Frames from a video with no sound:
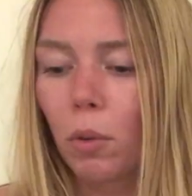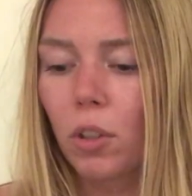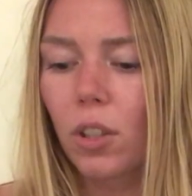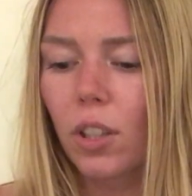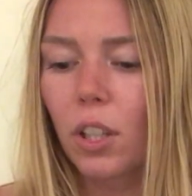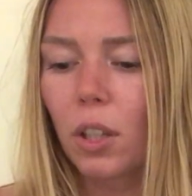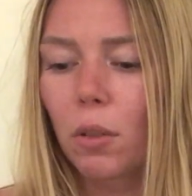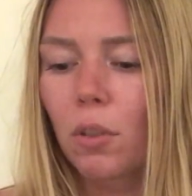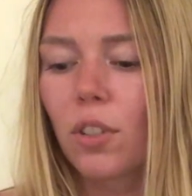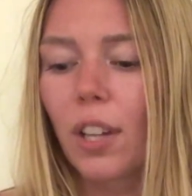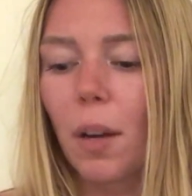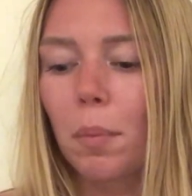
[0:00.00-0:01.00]
which is a huge
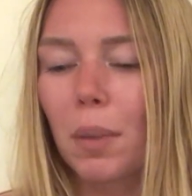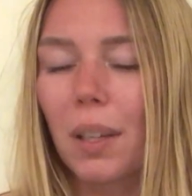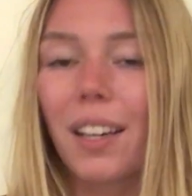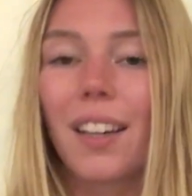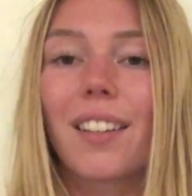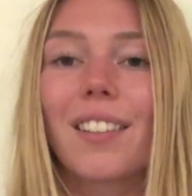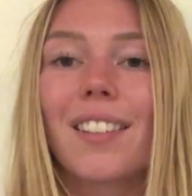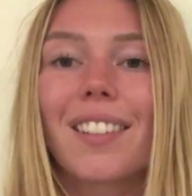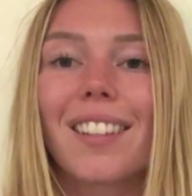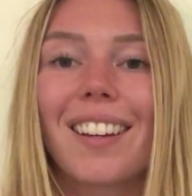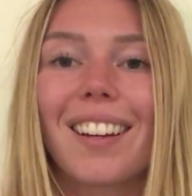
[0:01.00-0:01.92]
step because